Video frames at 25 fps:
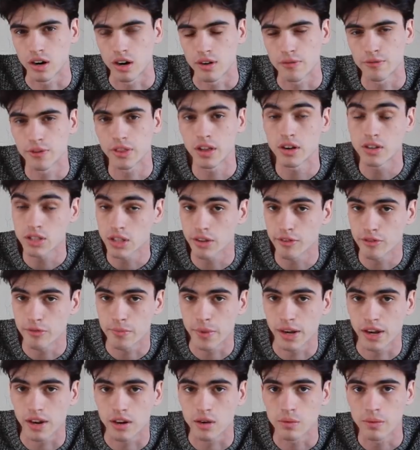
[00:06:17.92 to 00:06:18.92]
car. For those
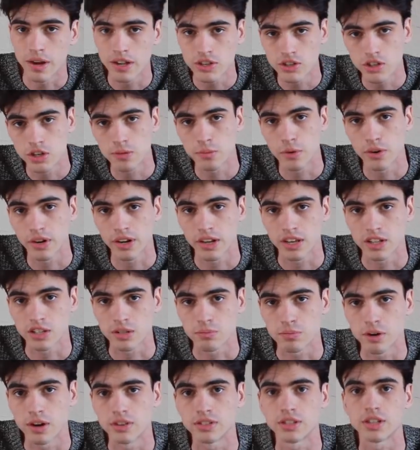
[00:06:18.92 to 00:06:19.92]
unfamiliar, resto modding is
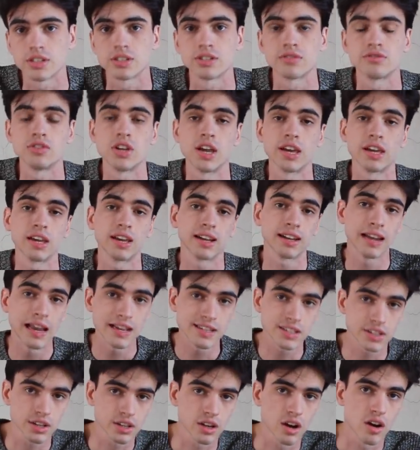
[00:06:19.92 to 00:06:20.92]
the process of taking
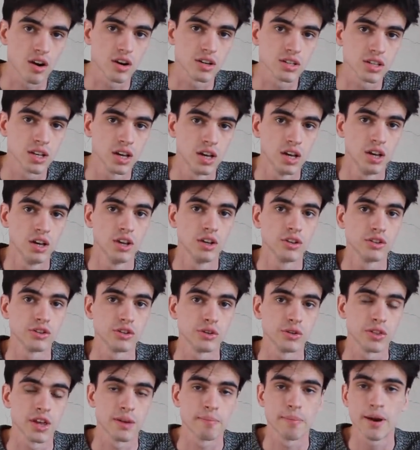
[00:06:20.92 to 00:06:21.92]
classic cars
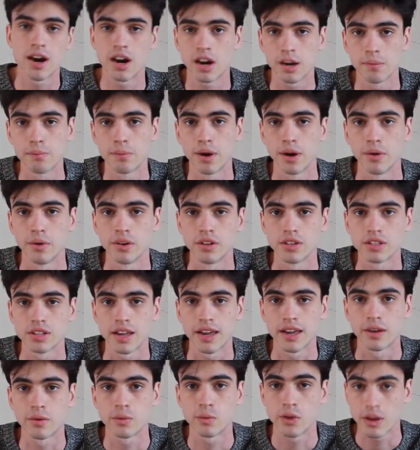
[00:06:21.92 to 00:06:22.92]
to their bare components
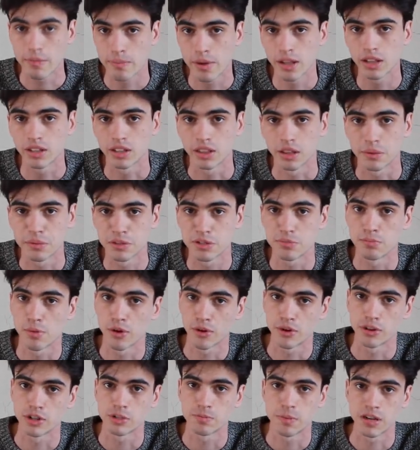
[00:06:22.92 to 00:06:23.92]
and rebuilding them to
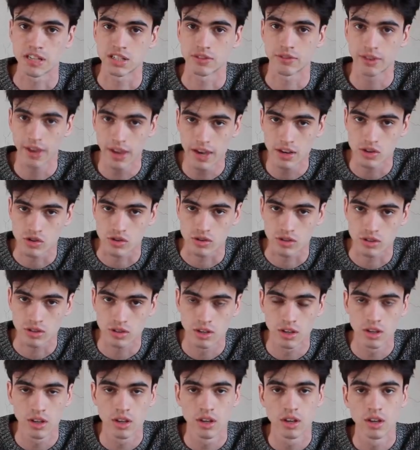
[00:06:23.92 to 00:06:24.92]
modern specifications.
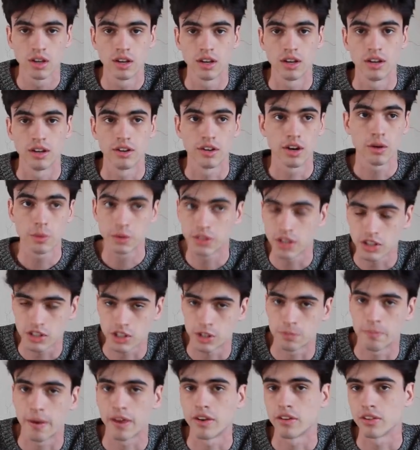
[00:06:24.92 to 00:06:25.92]
Uh, no one does
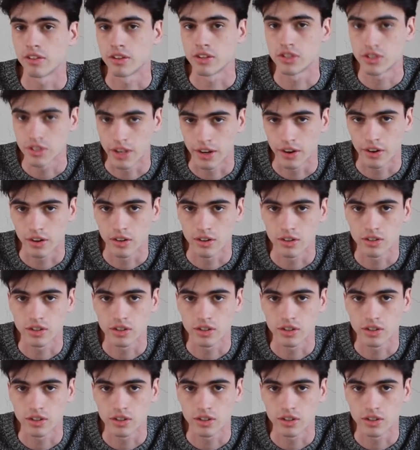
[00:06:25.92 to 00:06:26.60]
this better than Singer.